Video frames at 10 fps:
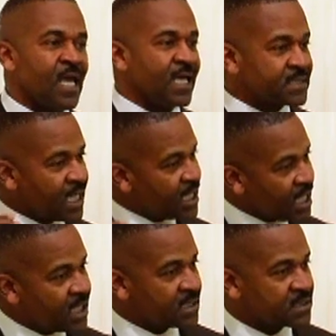as they
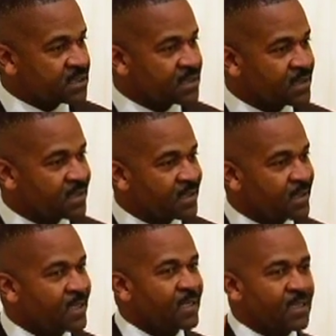each
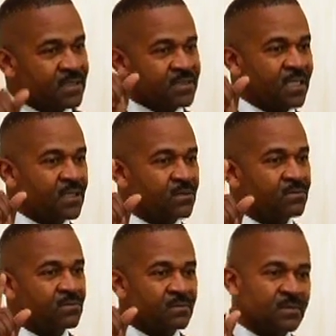continue
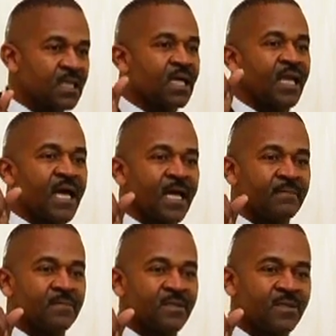to climb
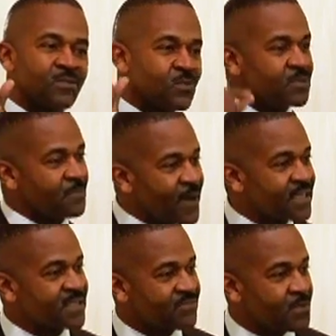towards a
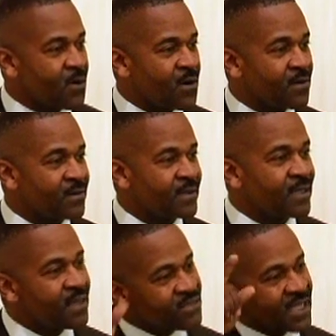positive tomorrow.
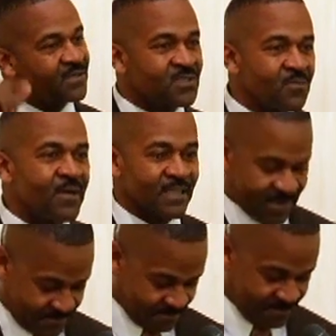Thank you so much.